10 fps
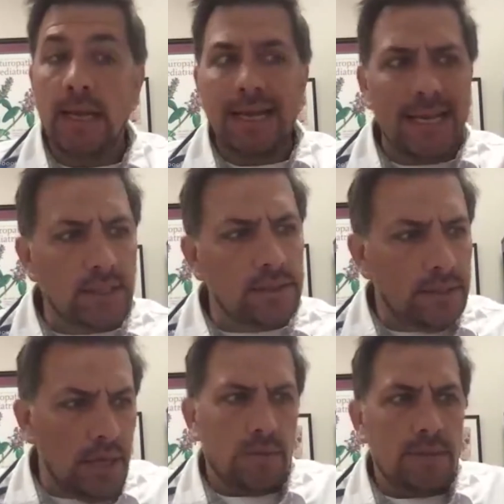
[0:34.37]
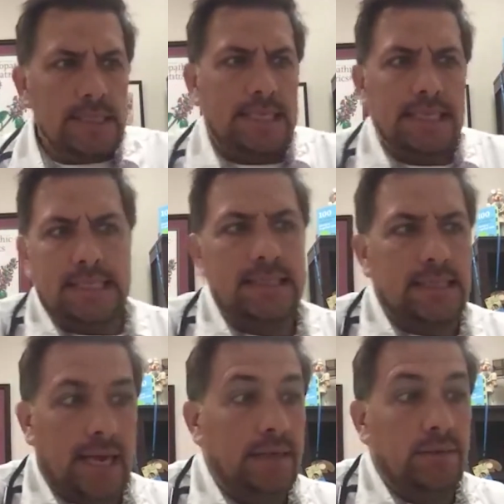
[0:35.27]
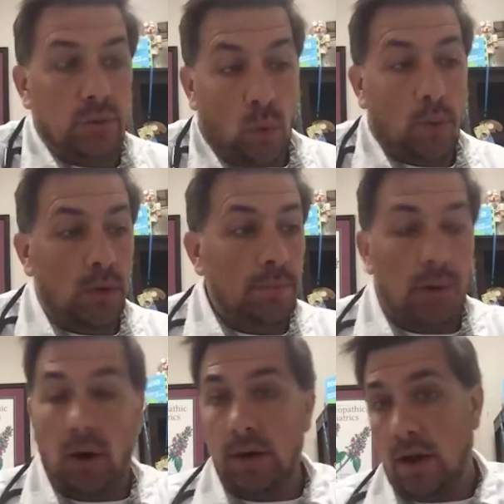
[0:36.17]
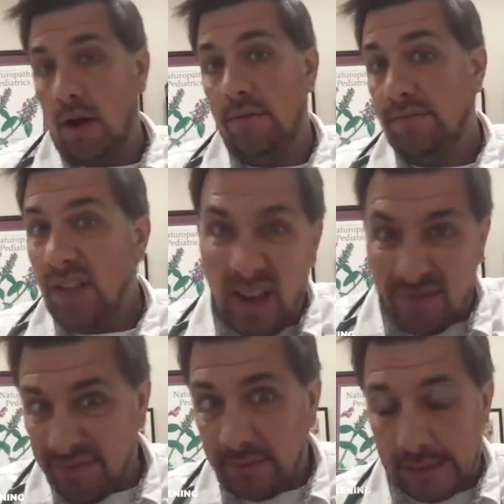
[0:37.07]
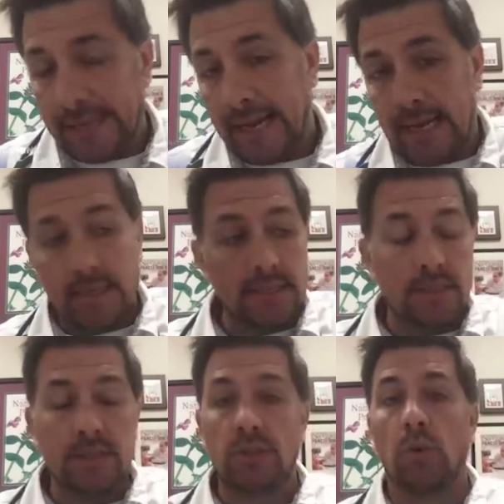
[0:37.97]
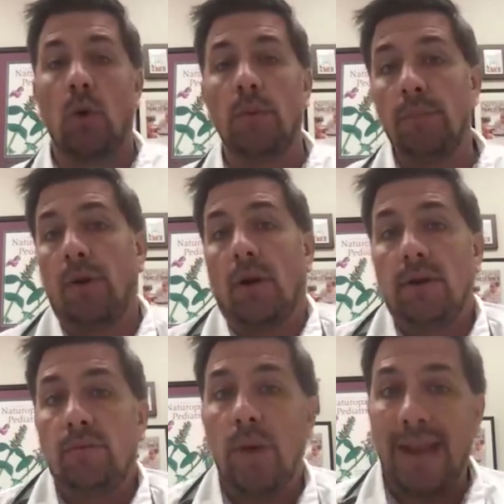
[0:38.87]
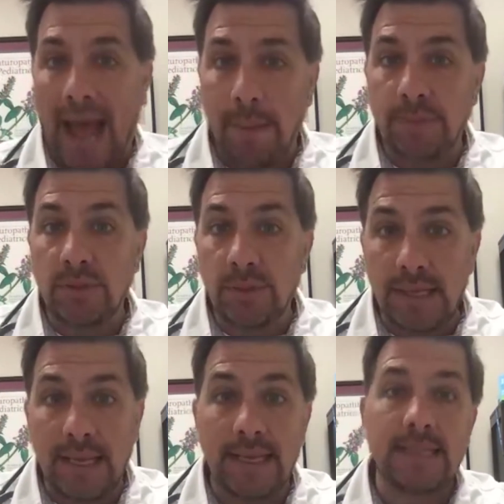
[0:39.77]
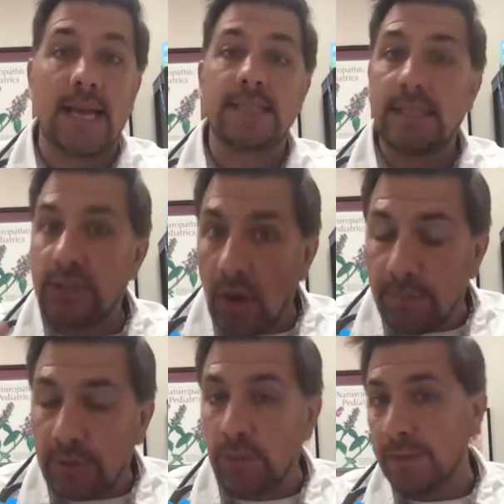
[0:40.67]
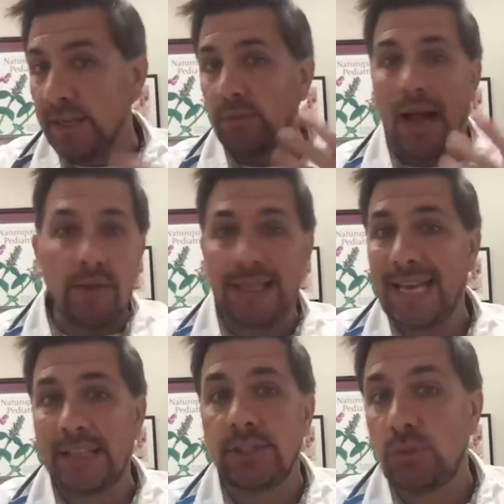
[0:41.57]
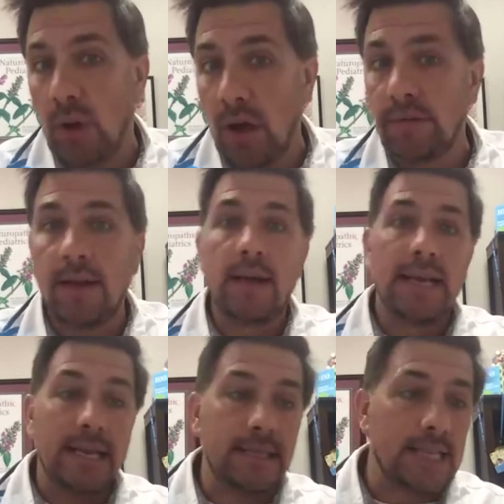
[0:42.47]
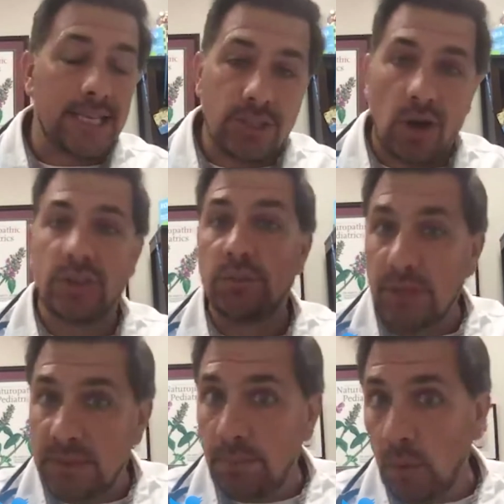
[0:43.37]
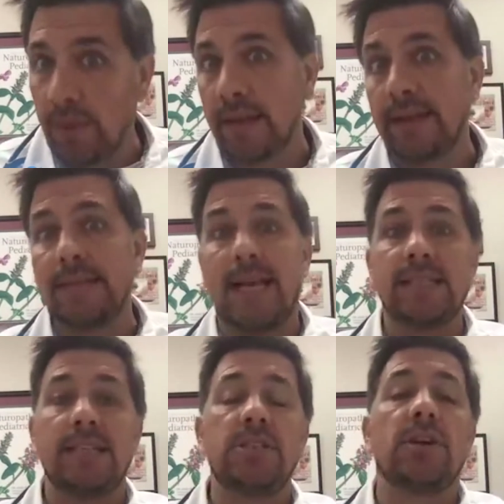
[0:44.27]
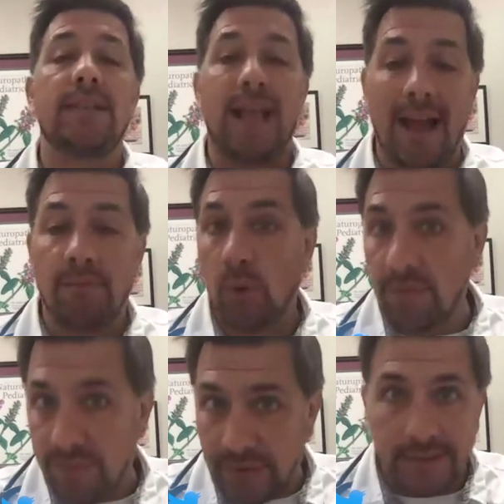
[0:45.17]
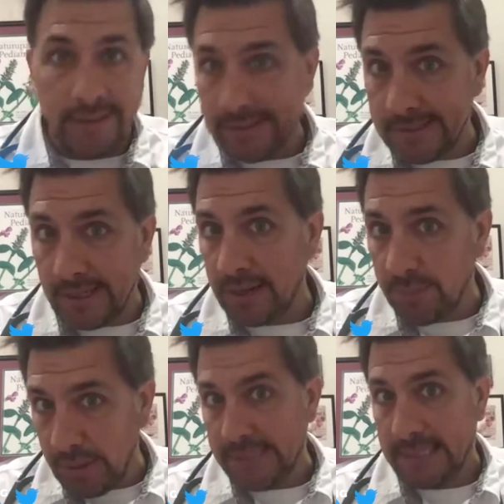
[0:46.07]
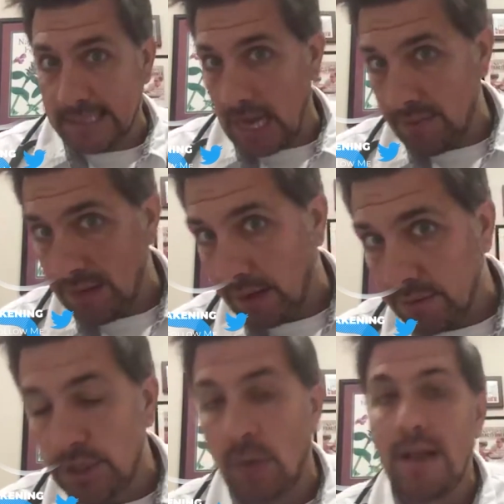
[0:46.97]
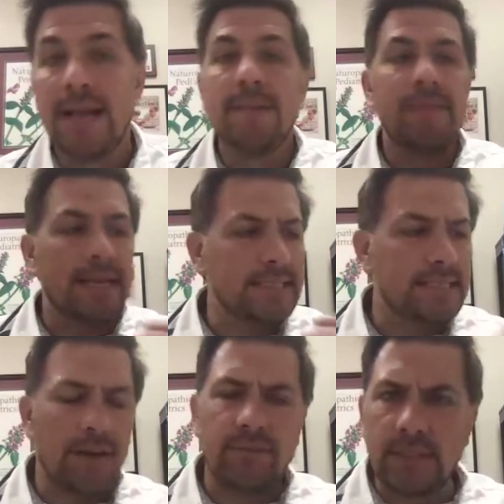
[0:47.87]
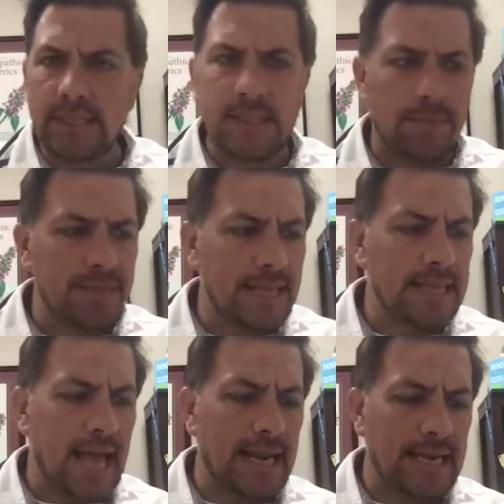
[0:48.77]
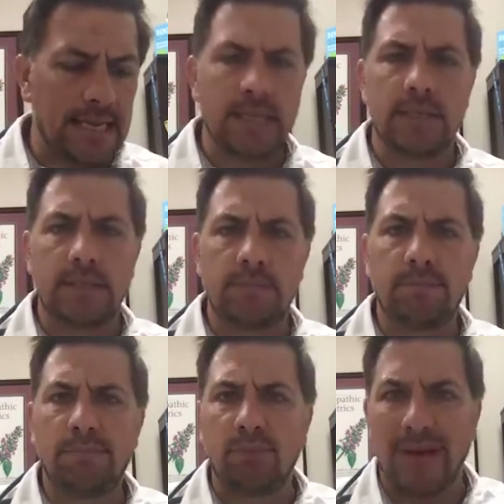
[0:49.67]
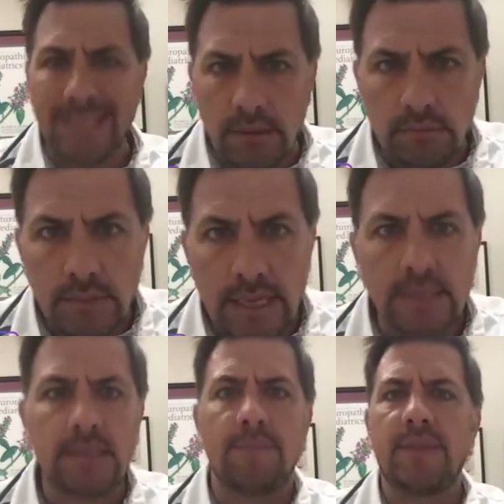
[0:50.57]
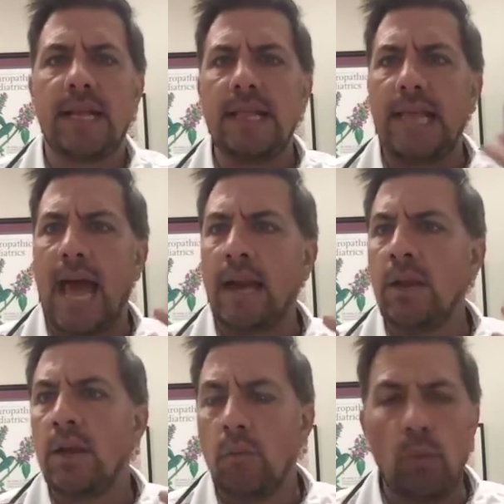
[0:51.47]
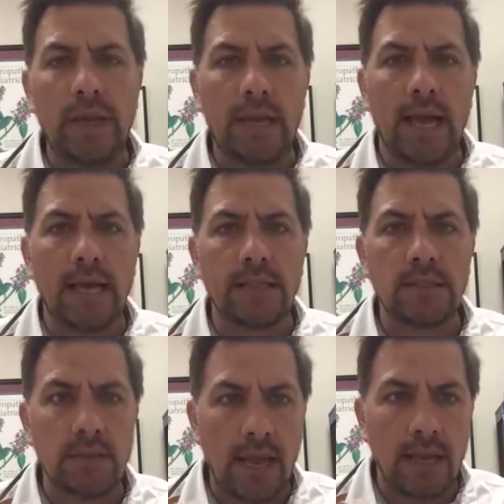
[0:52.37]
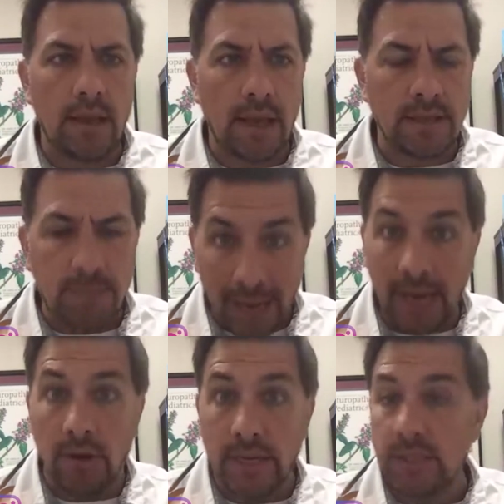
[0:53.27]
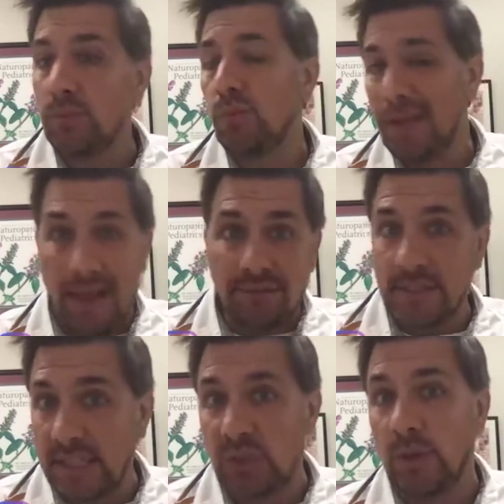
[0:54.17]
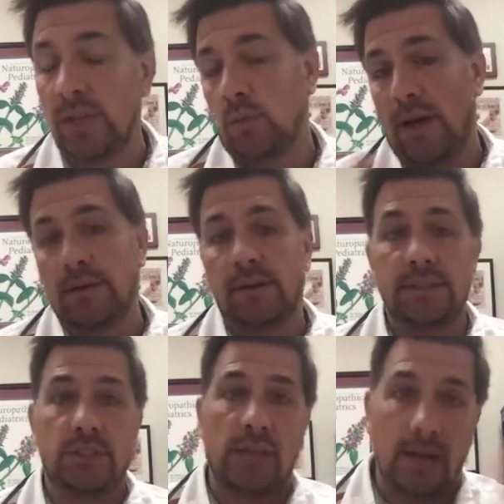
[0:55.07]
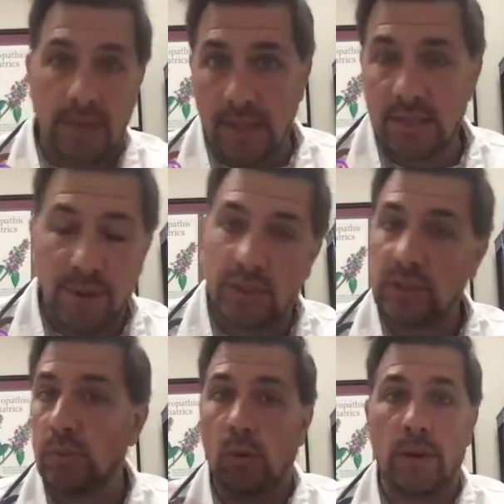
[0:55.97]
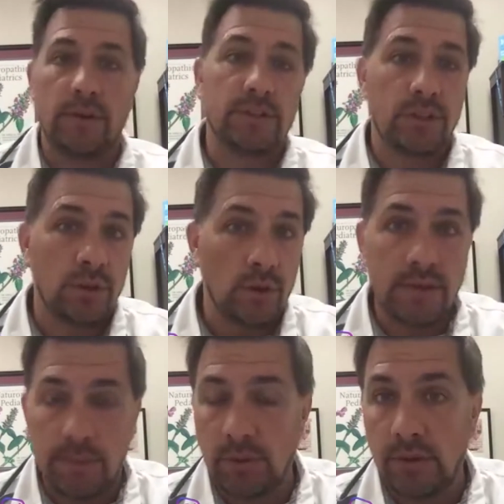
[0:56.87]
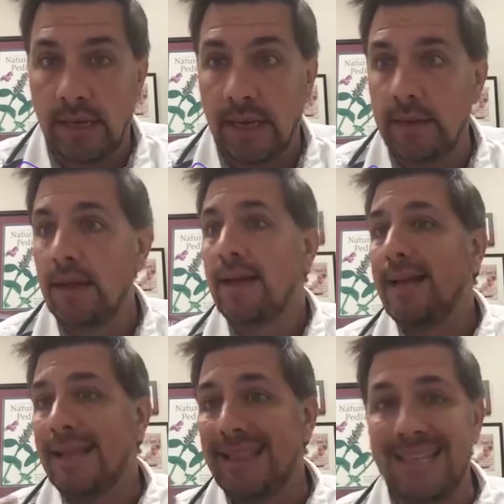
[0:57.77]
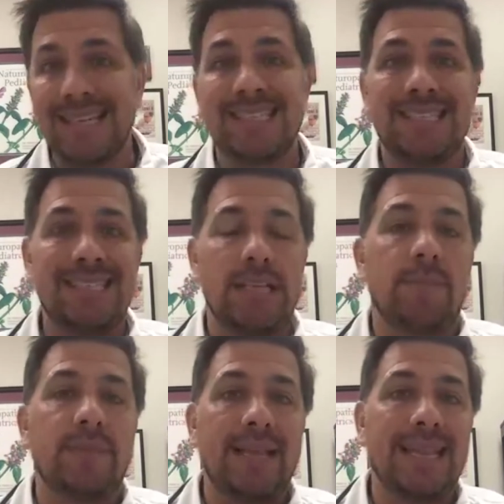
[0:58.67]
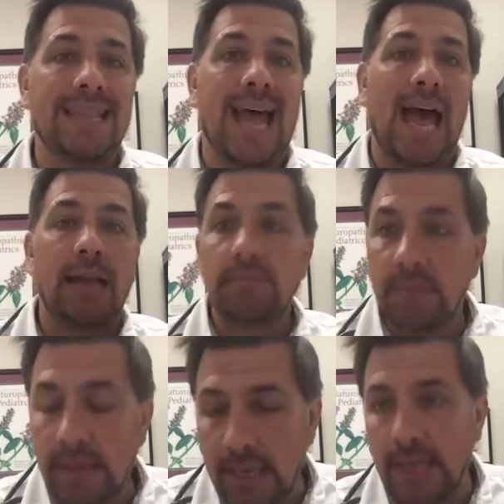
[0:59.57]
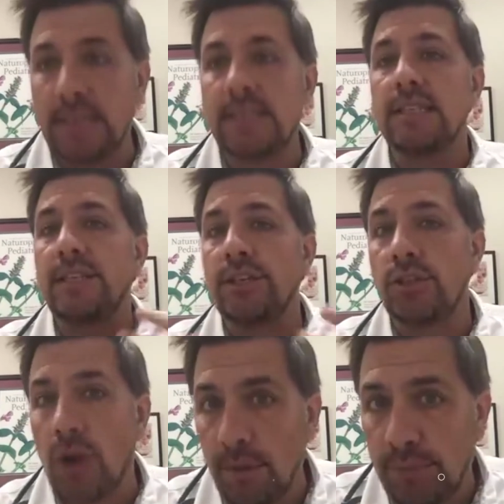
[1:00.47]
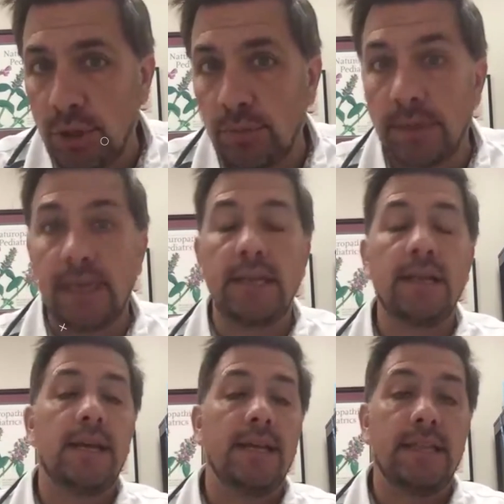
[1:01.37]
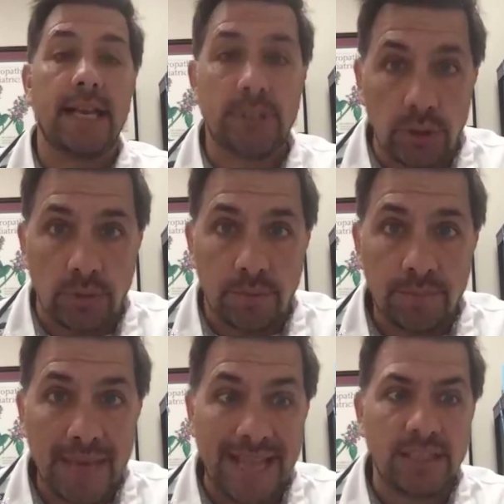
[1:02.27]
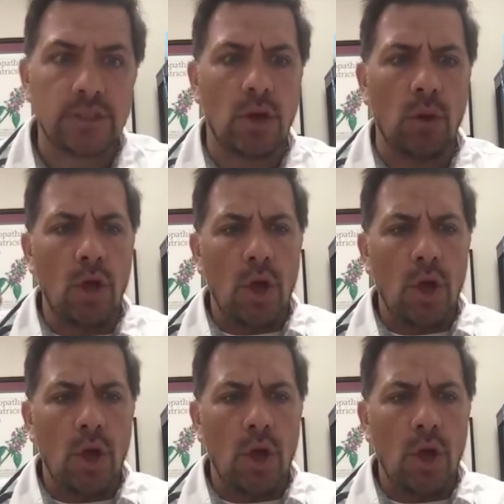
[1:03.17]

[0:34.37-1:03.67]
it's this is a normal part of life, and this is a normal part of what happens with kids as they start puberty around the age of 12. Is they start to explore things as they start to have more feelings in other places down there. So it's definitely something that is present. It's something that we as parents will have to deal with, whether it's a child on the spectrum or whether it's a neurotypical kid. This is something that kids, as they start puberty, they do. And so,